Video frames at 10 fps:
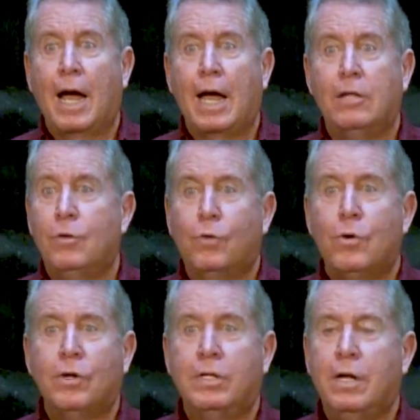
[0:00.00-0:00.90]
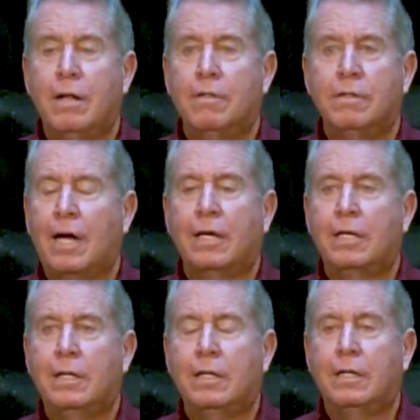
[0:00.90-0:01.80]
And you're going, thank
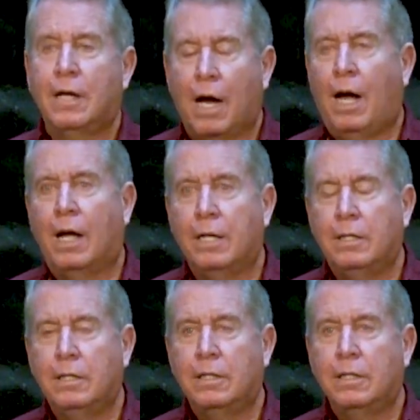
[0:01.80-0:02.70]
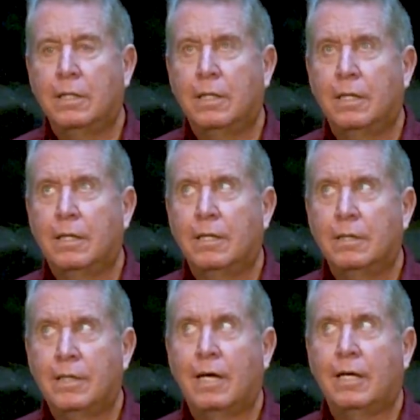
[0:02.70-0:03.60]
God.
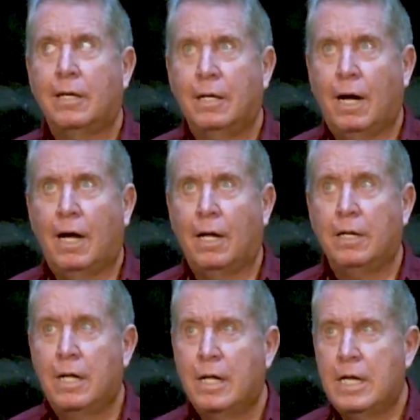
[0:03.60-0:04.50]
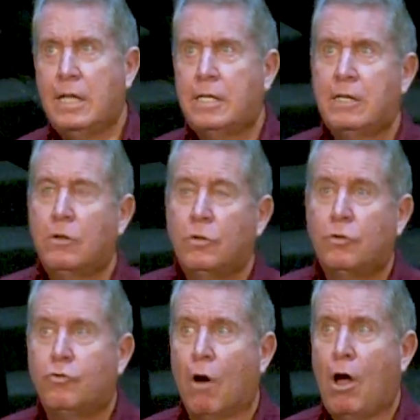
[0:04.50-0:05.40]
Thank God. It
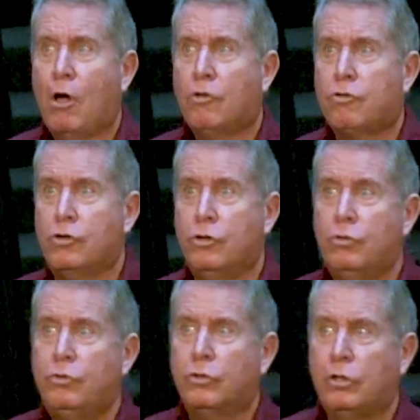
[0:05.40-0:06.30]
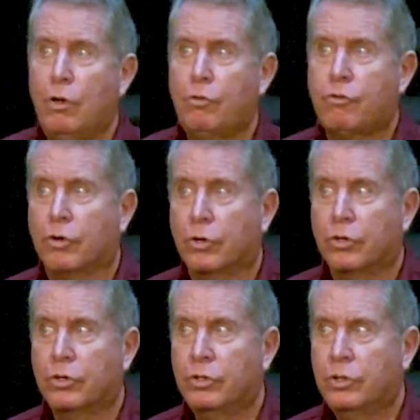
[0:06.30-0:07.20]
draws you closer.
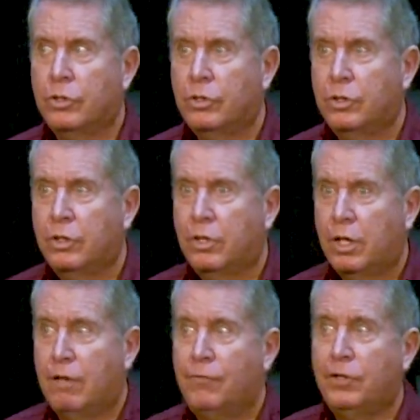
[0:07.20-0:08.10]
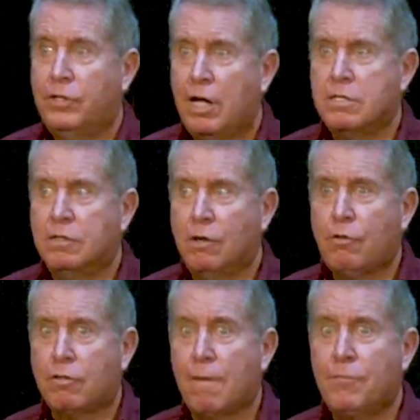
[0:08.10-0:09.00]
If it doesn't,
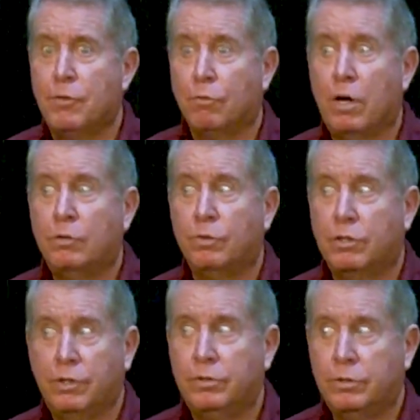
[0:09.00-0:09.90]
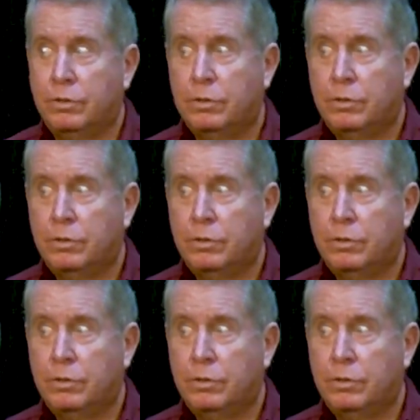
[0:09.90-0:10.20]
there's something wrong with you.